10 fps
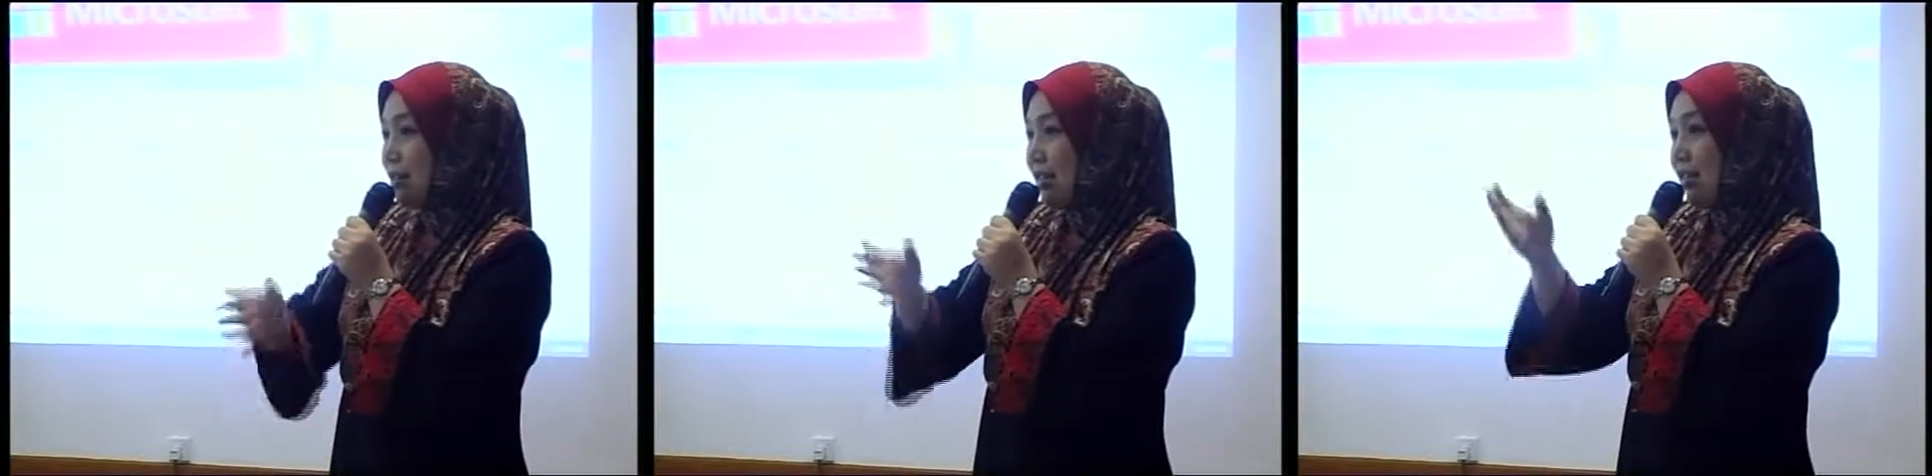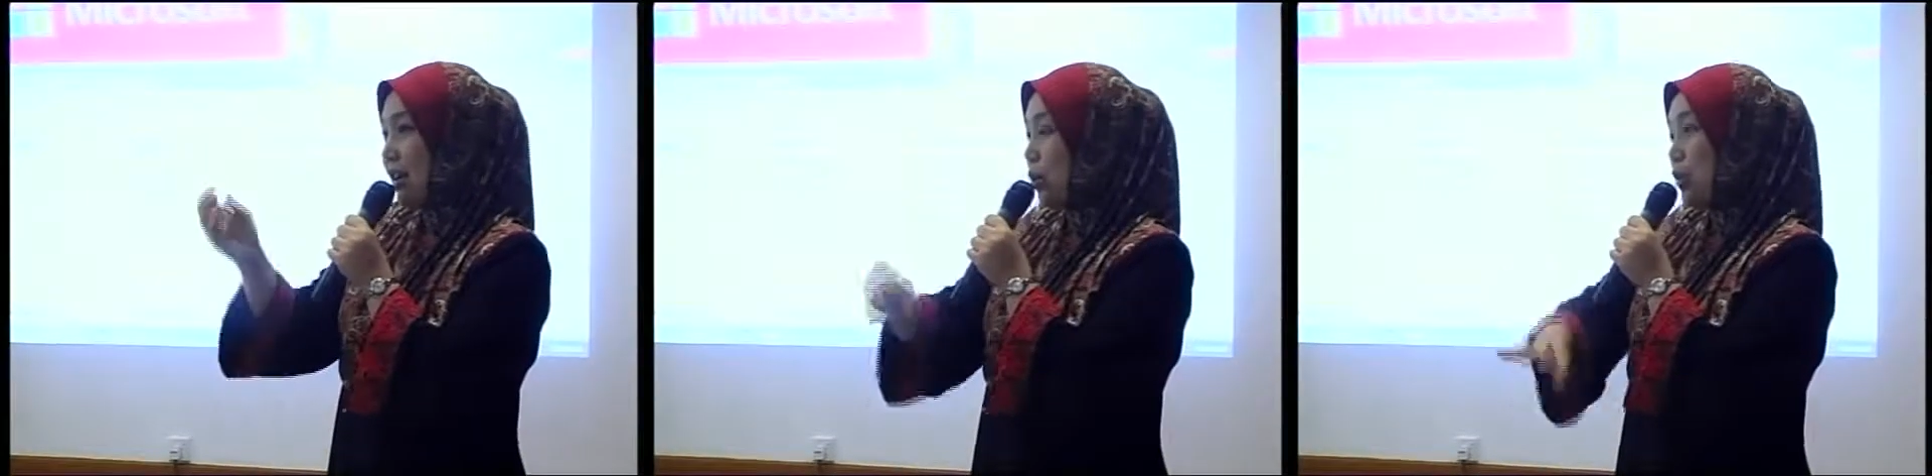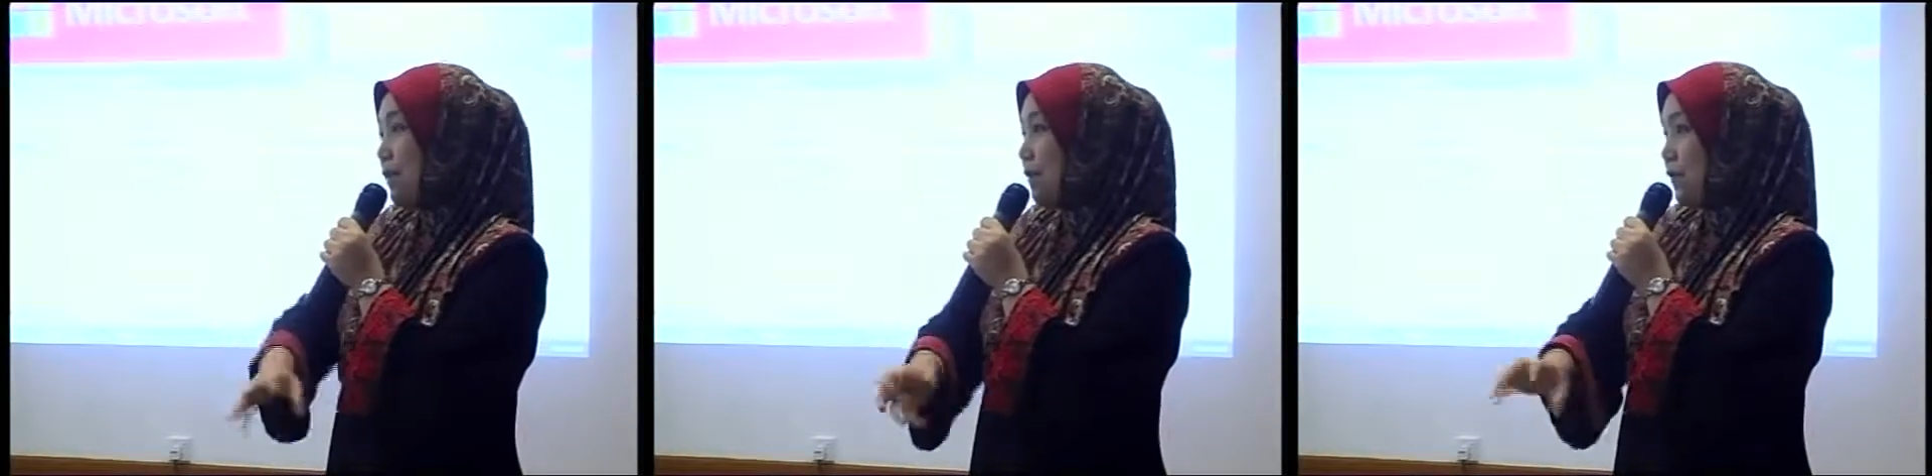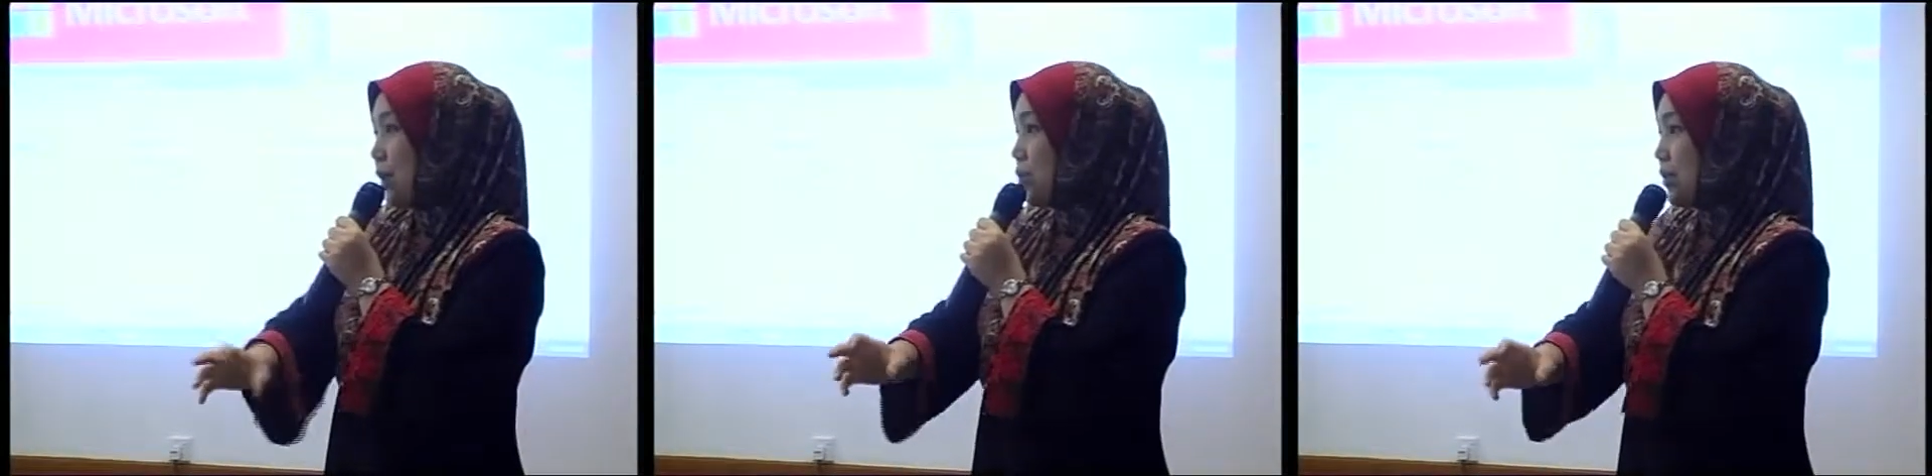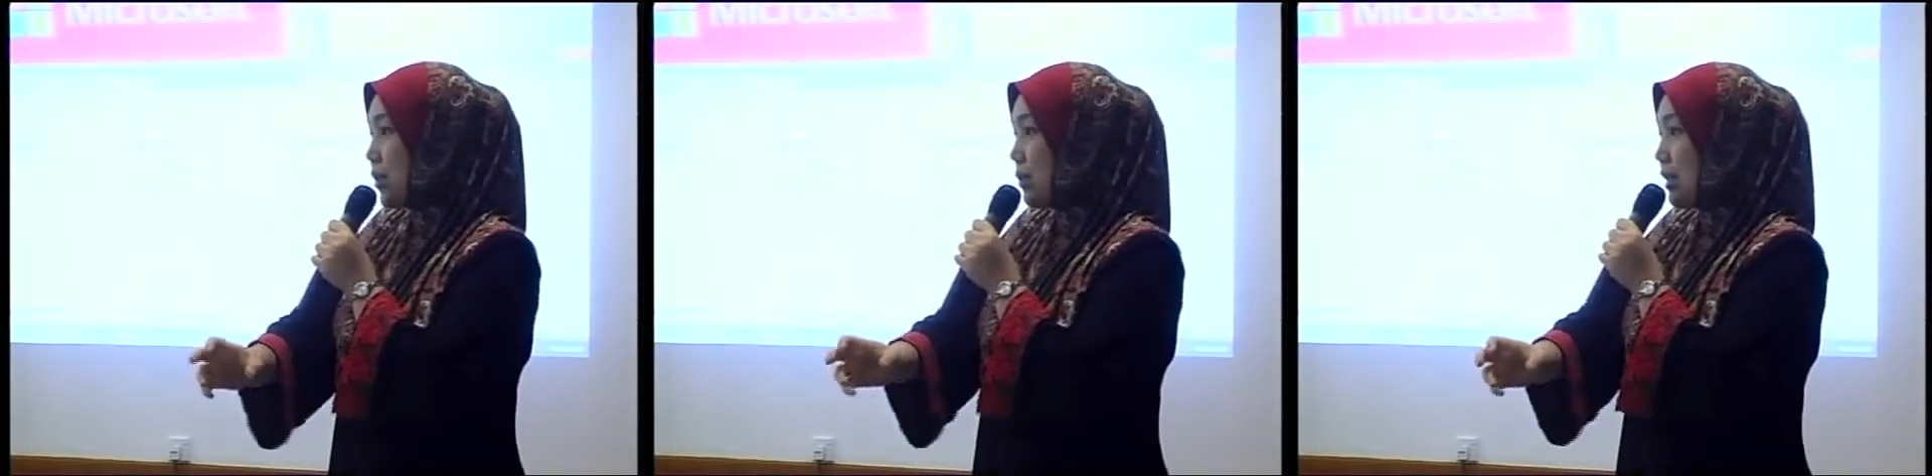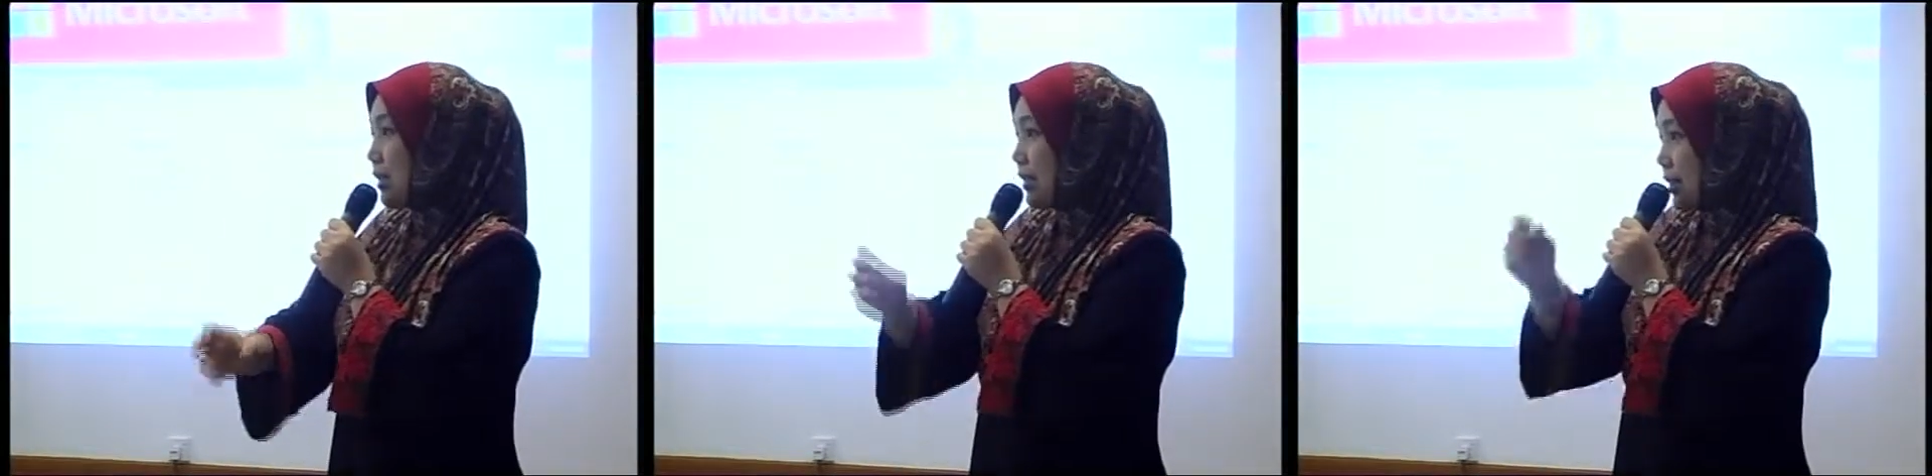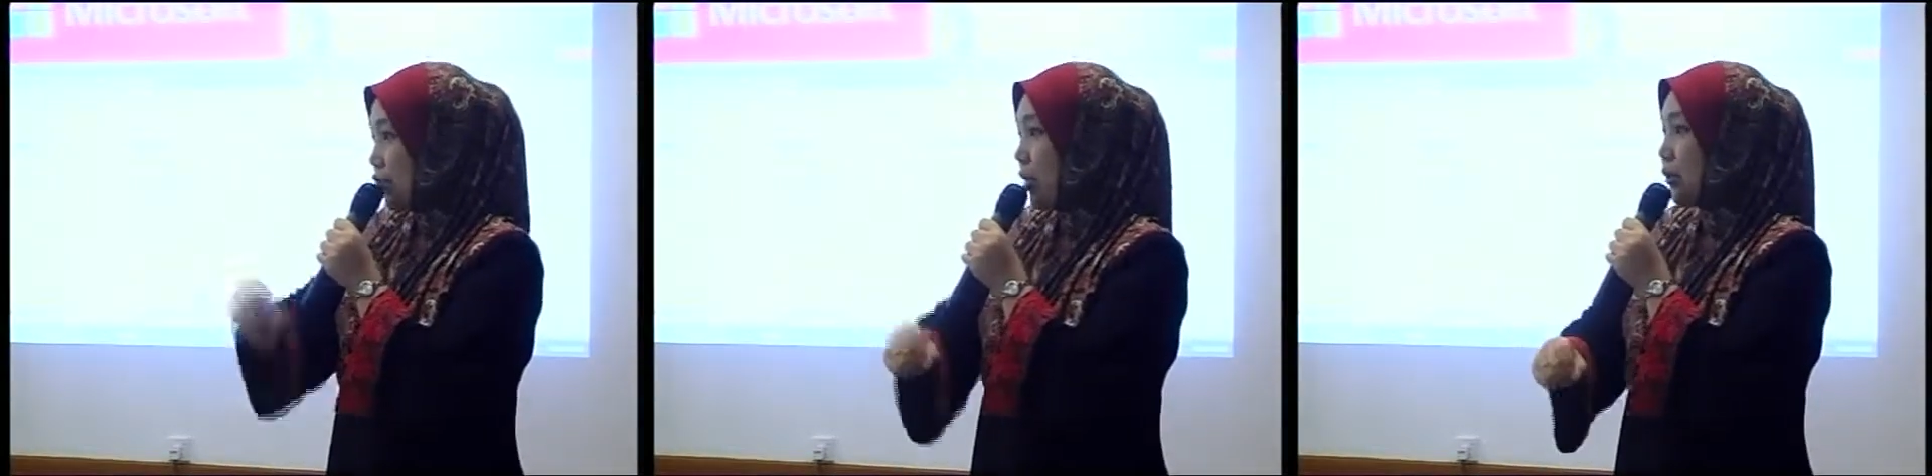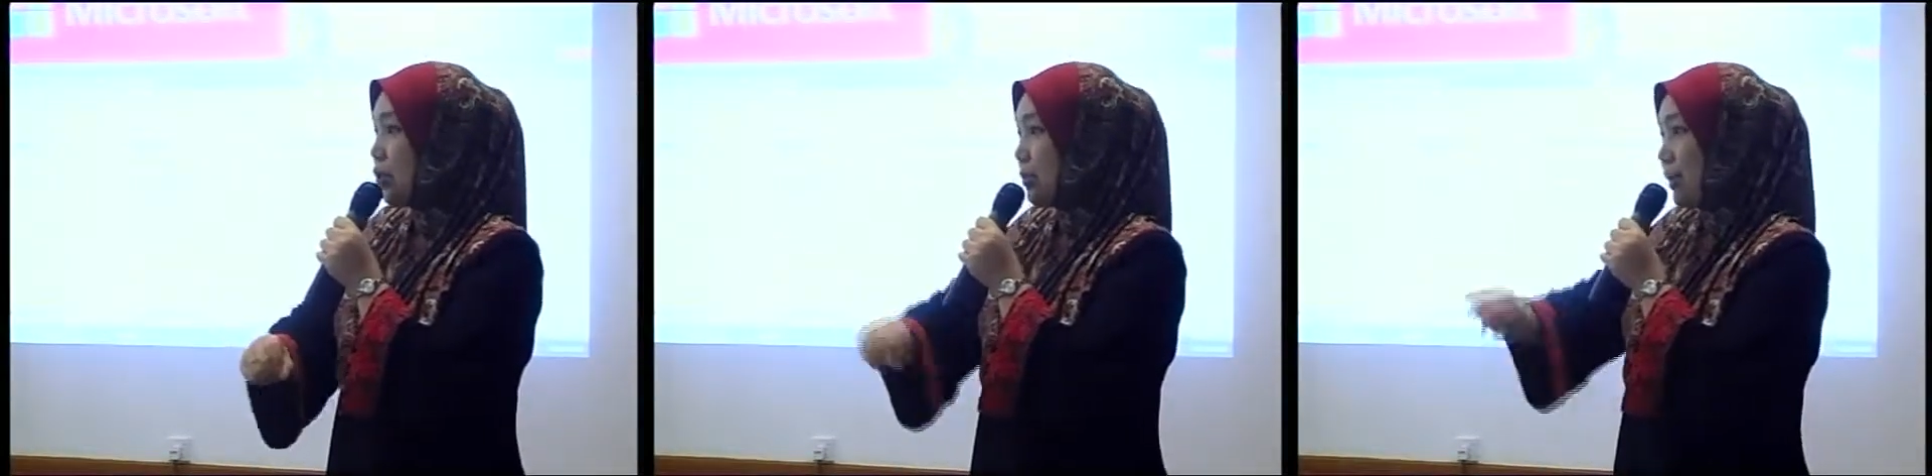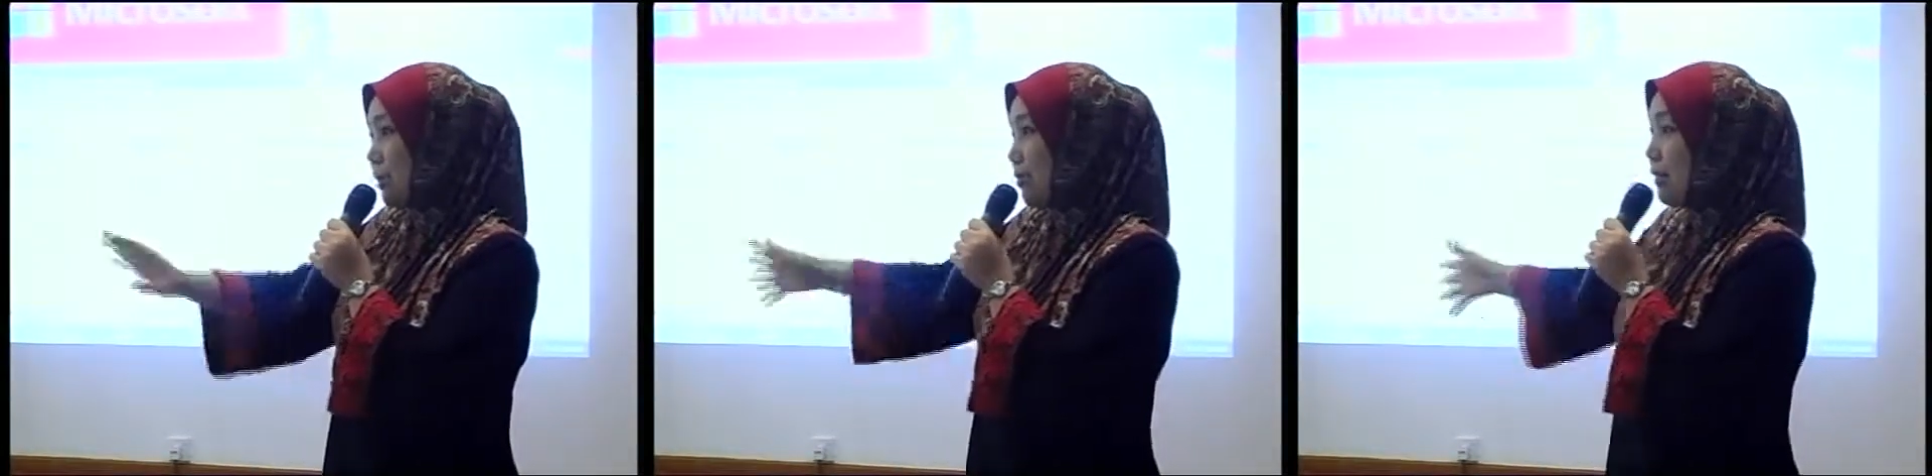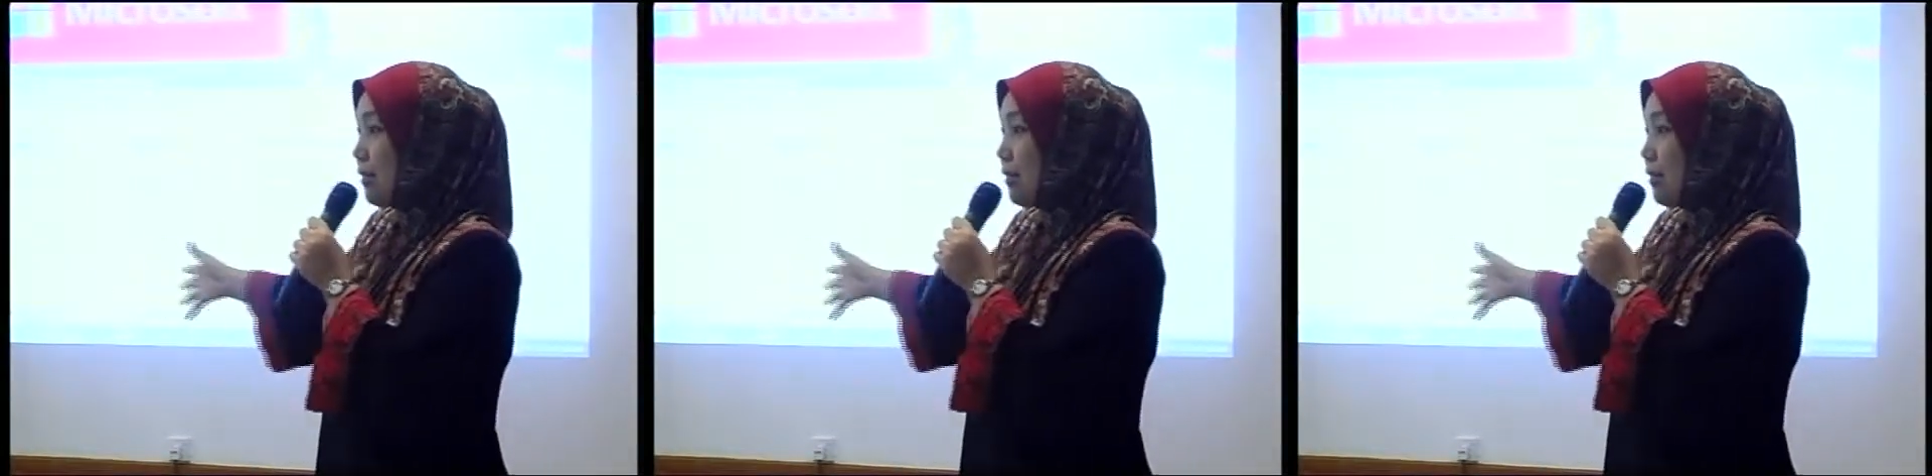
there are only few students in one group and